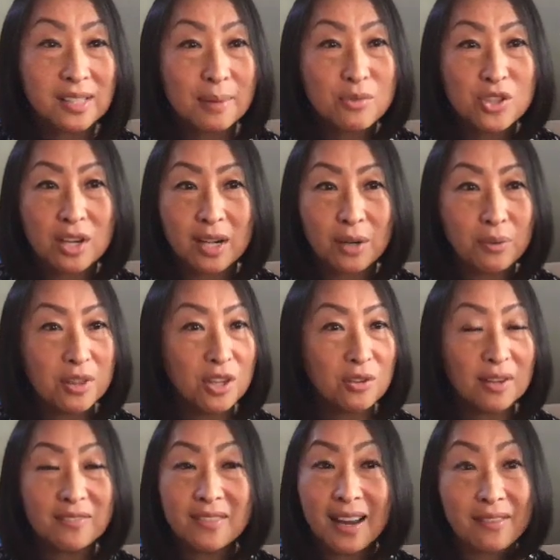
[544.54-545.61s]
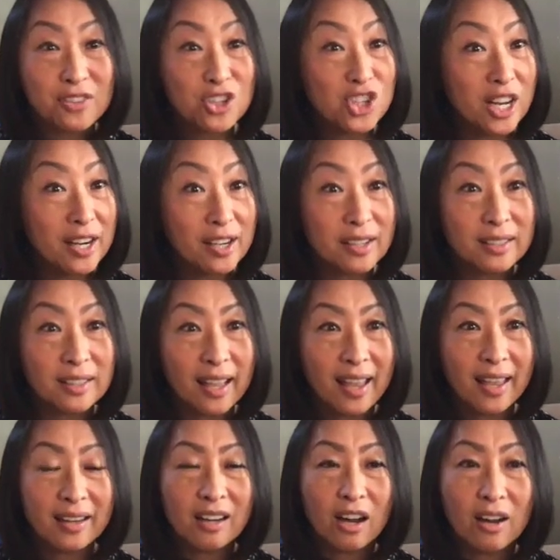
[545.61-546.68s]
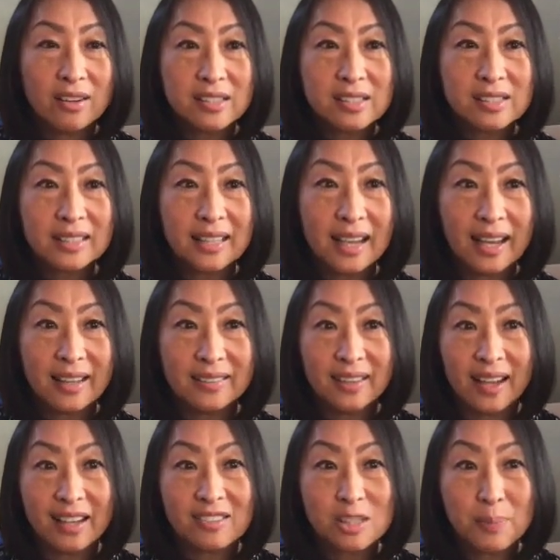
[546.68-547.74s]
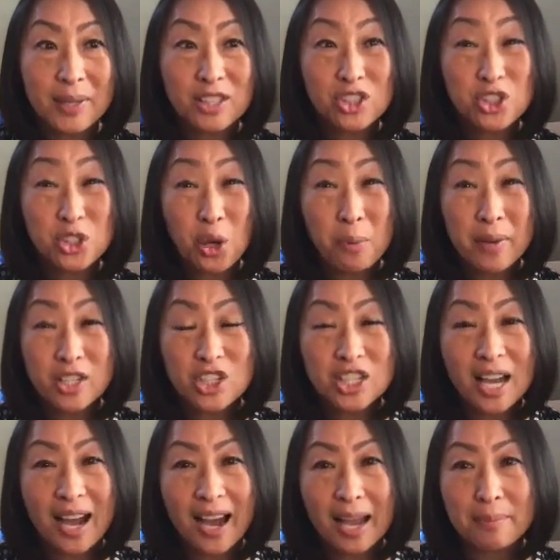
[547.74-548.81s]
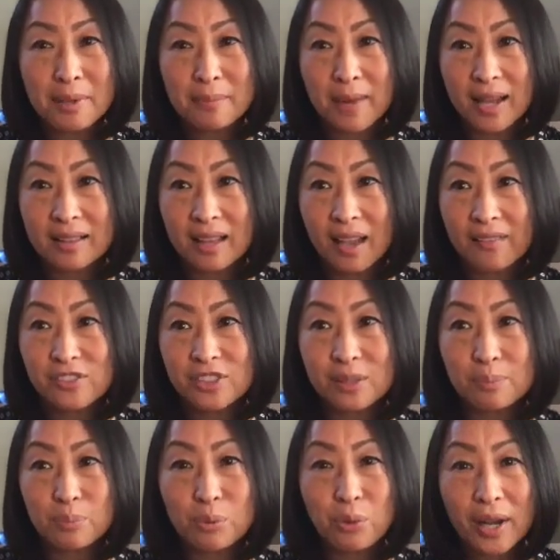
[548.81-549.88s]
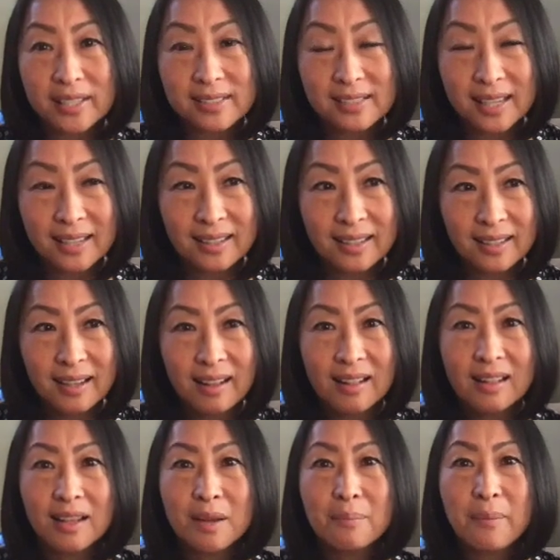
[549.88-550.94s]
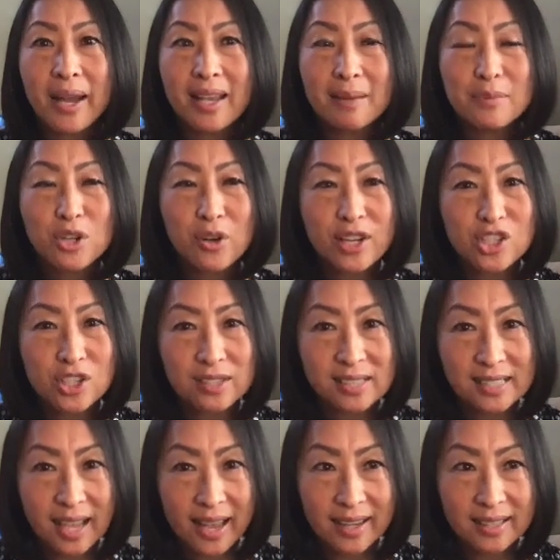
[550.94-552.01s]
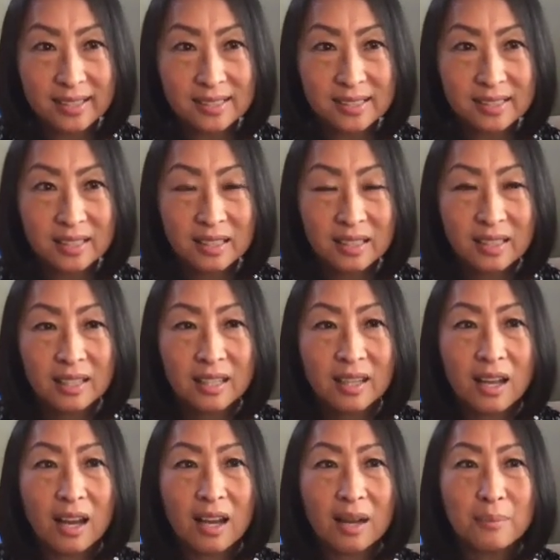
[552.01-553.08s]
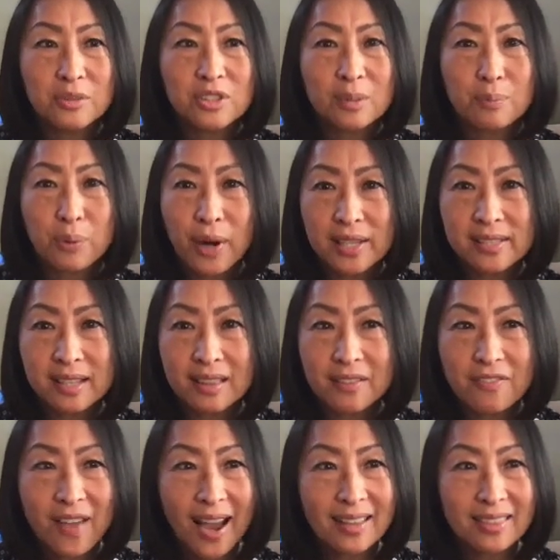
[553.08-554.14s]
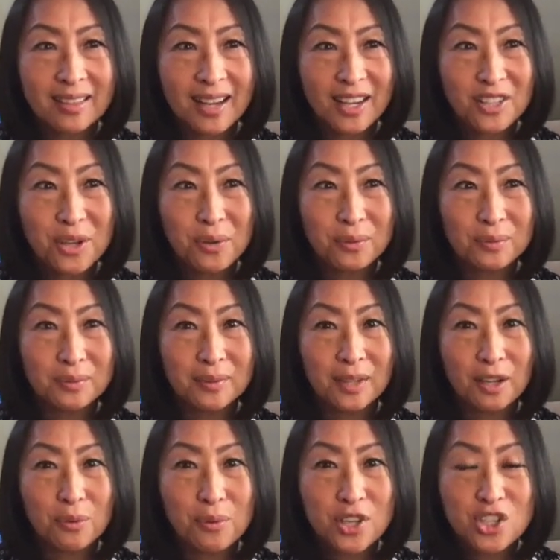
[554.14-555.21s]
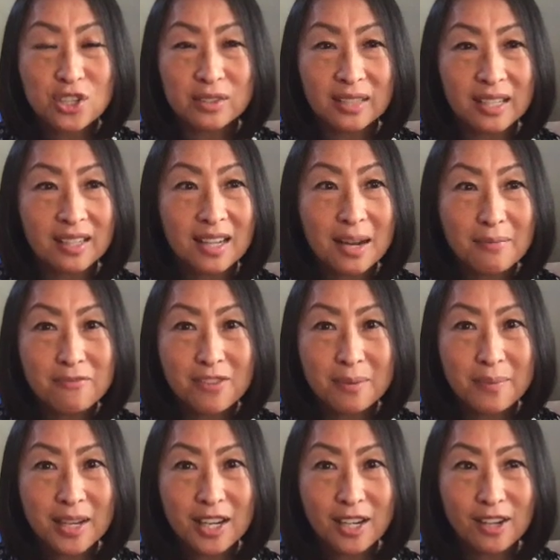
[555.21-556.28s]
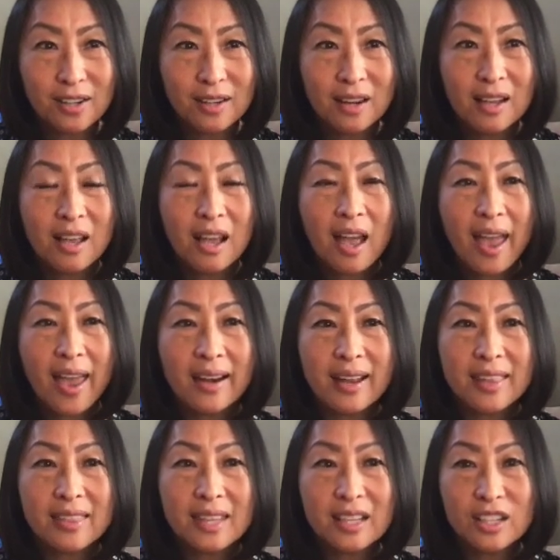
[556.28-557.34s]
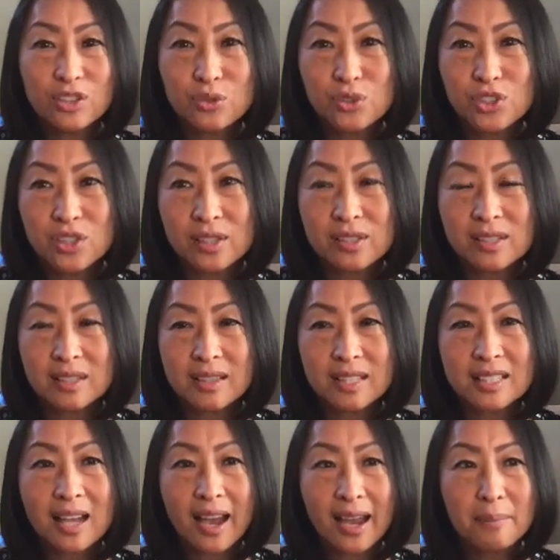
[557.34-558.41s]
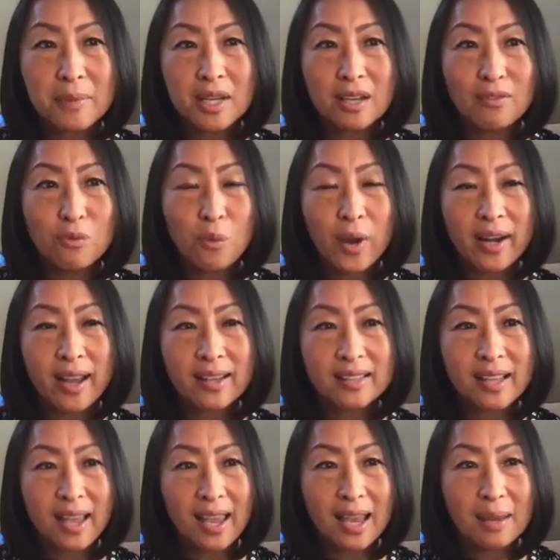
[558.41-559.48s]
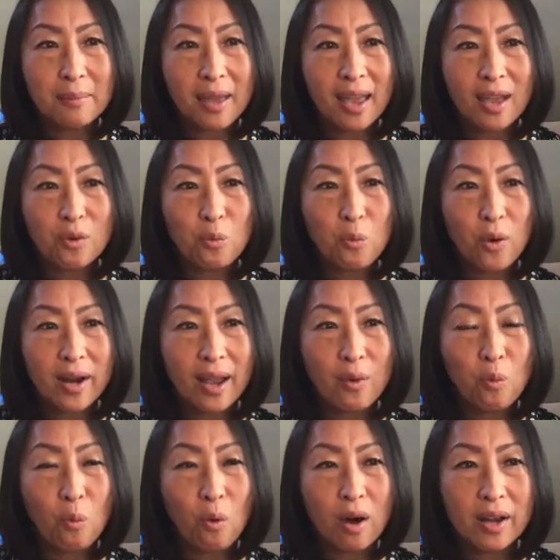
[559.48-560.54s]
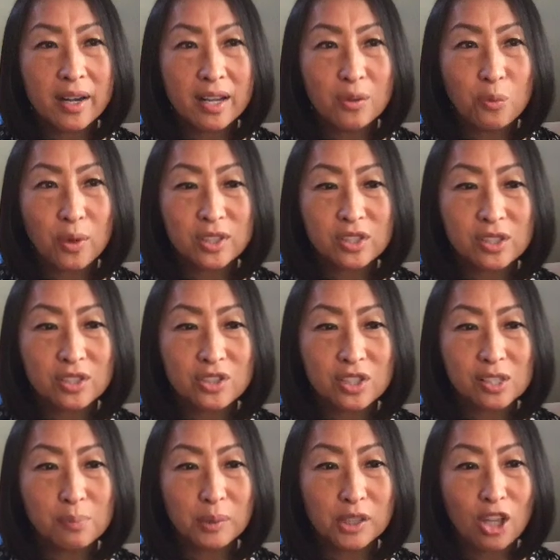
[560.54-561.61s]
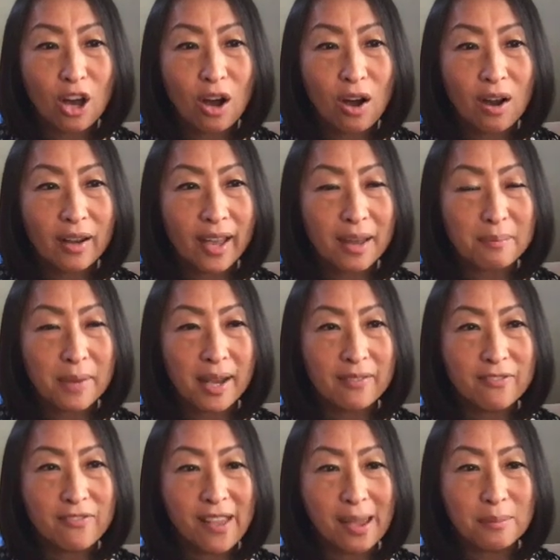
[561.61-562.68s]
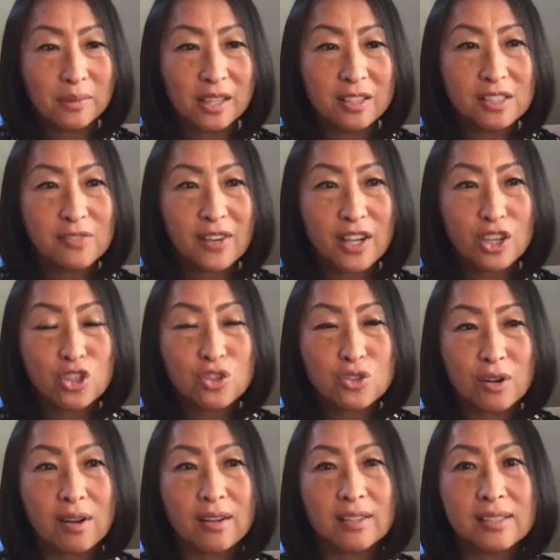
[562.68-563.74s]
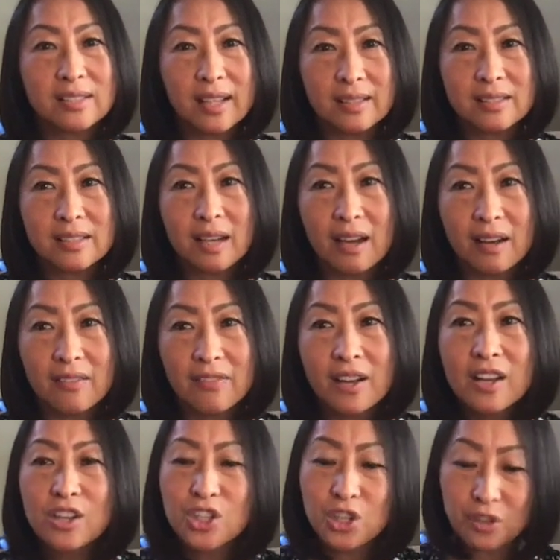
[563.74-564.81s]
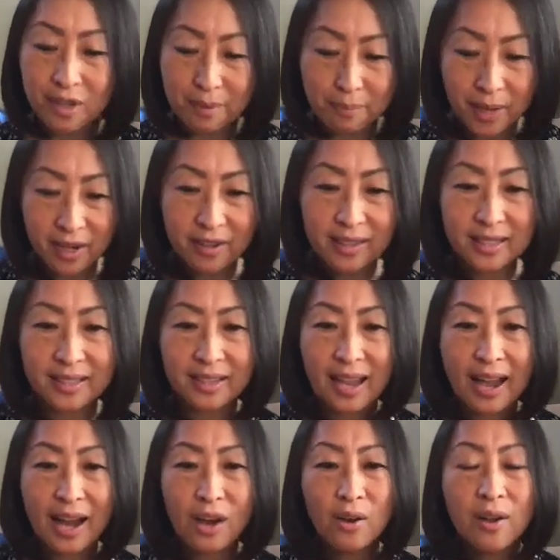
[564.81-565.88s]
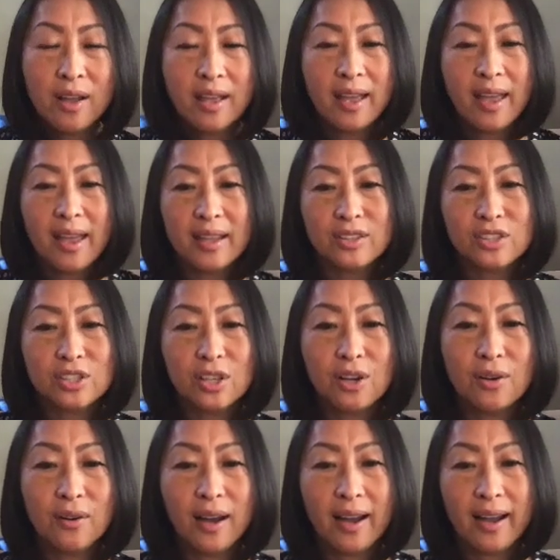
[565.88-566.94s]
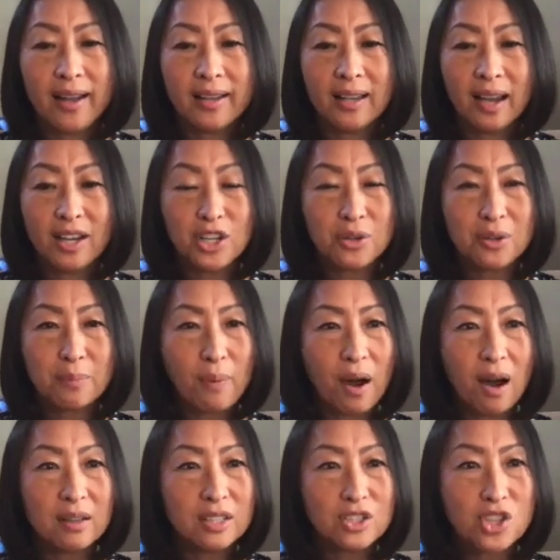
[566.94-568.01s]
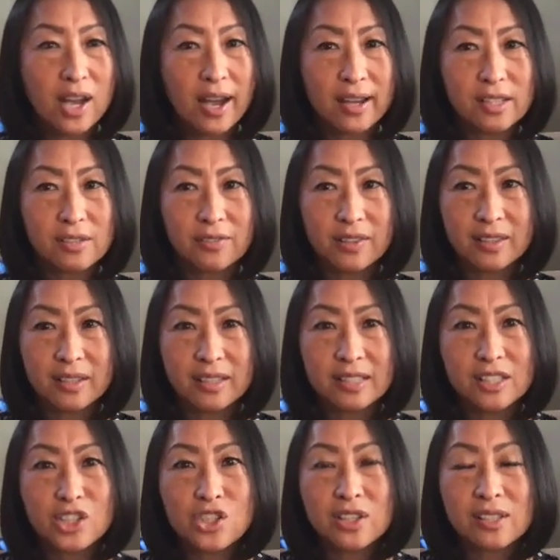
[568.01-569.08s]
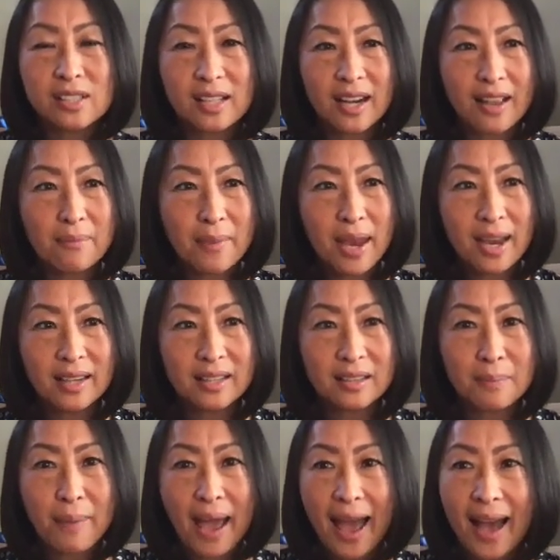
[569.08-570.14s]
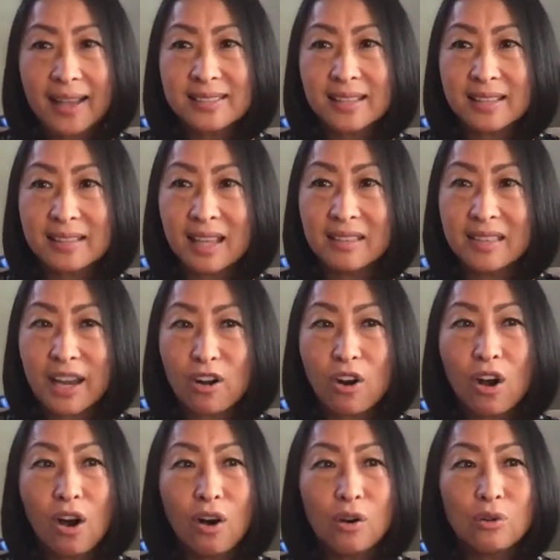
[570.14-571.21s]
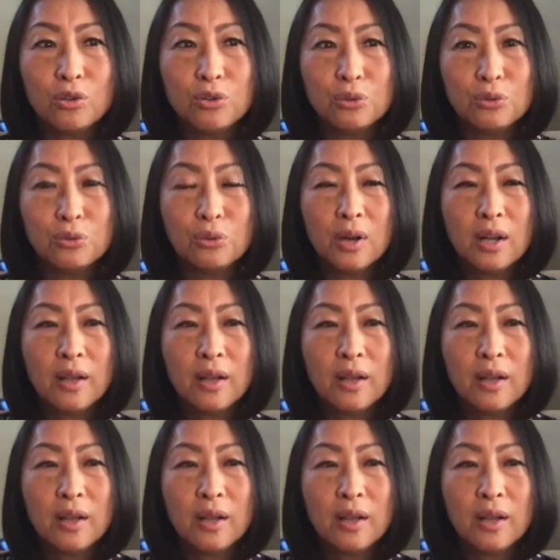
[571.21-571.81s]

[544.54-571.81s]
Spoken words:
I'm sharing with you I've never shared. And honestly, I spent so much time in my life suppressing my immigration status, suppressing the fact that I don't originally come from here. And I think it was just the timing of when I came, and what I wanted was to just belong, and my family's very strong sense of you're an American now. And so I don't apologize for the decisions that I made in the past. I think they're all who